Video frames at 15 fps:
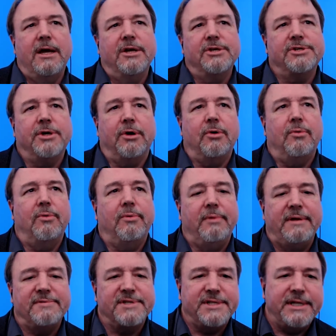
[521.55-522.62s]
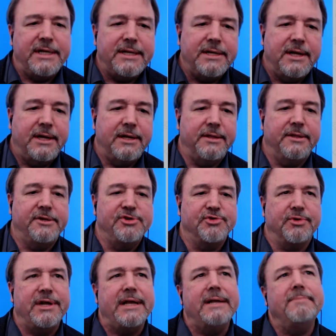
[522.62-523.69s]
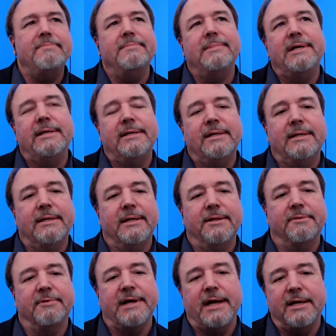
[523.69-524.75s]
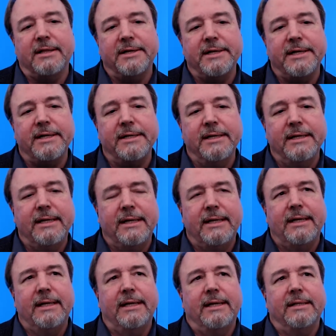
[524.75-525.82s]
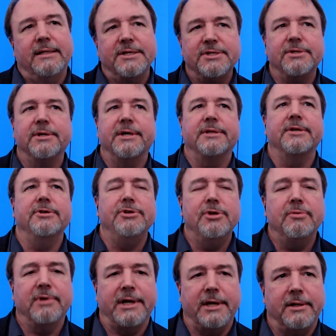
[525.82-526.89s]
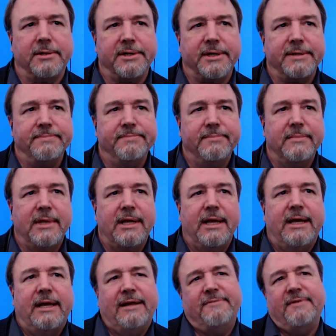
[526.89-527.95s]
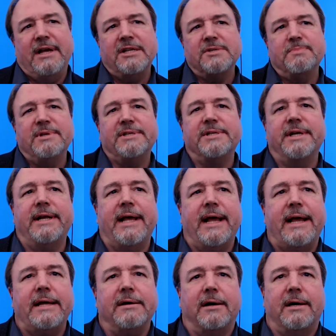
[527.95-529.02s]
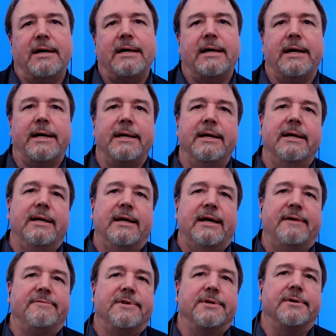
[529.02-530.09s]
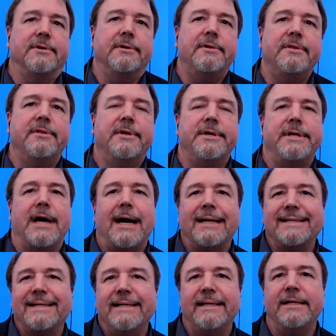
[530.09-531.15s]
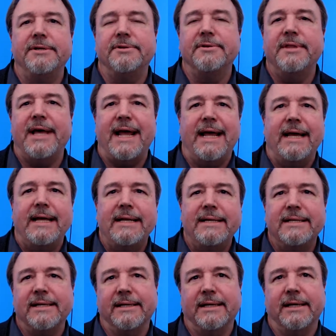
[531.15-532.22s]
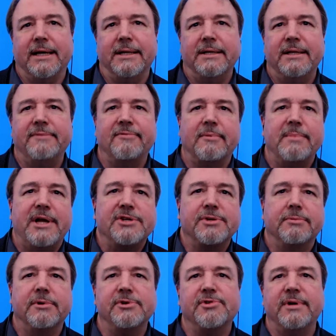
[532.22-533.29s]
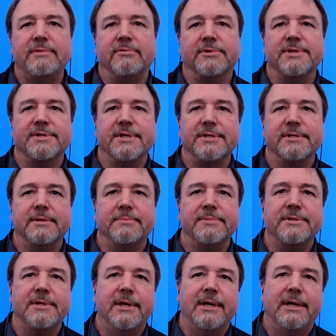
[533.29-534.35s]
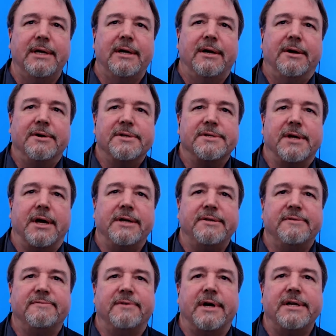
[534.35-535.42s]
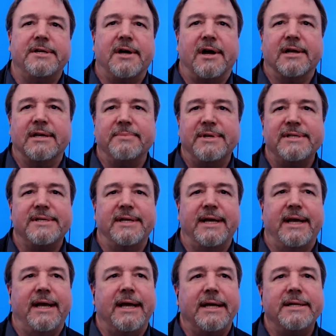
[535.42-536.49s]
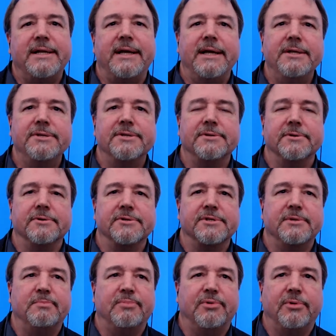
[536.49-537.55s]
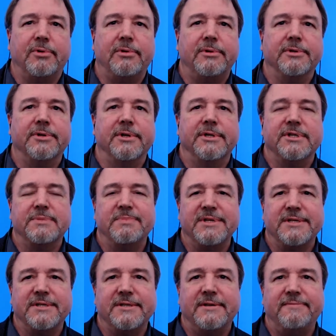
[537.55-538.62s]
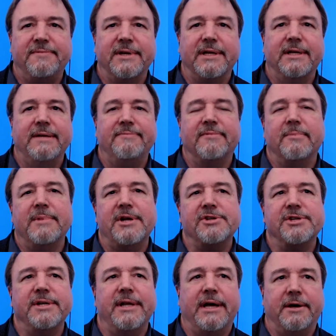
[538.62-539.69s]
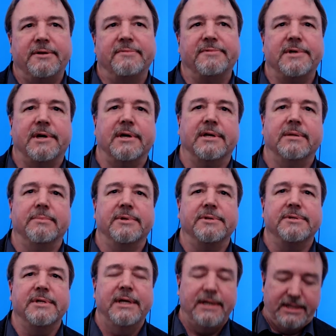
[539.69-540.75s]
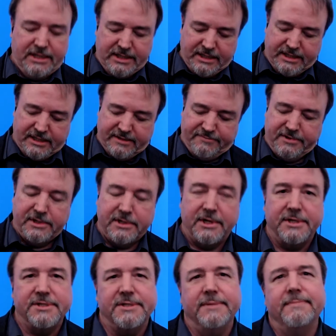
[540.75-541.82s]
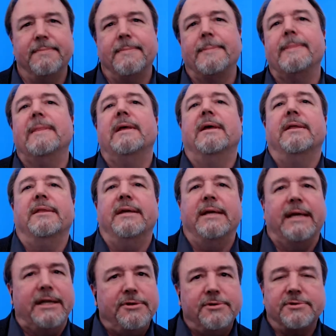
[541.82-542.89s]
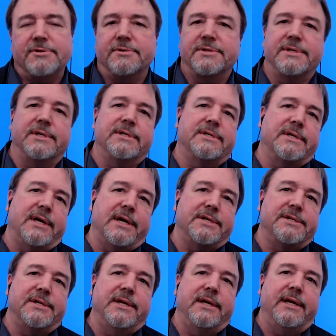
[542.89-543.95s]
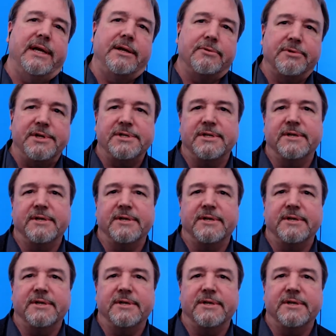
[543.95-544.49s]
So we've seen the dream, the reality. Let's look at the new reality. Advancements in AI have turned the not into the and again. Information retrieval systems are designed to find documents and answers, to pull specific information out of documents, giving us the end user success, increased